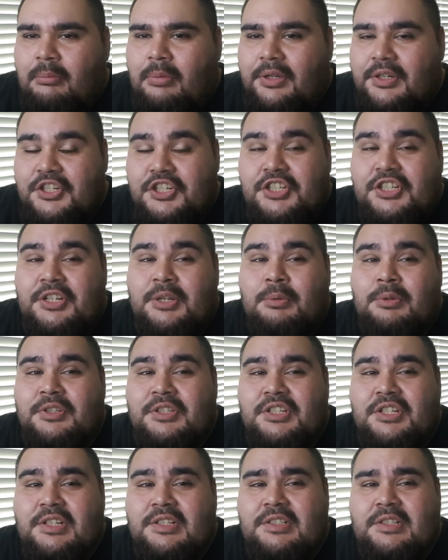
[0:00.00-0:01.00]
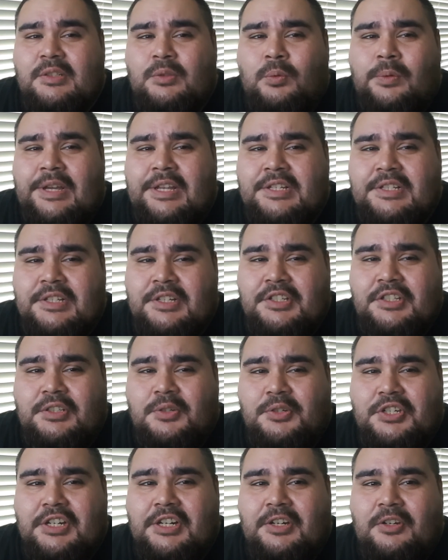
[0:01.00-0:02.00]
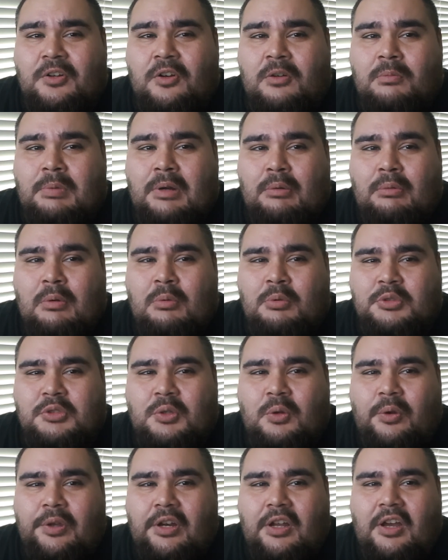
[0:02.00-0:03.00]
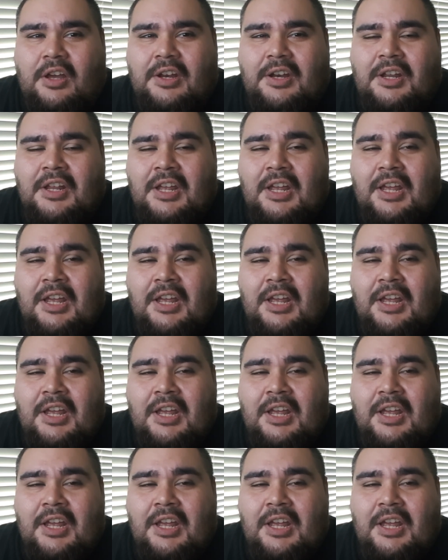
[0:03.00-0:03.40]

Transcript: but she was just as wasted, so she didn't know about what was going on.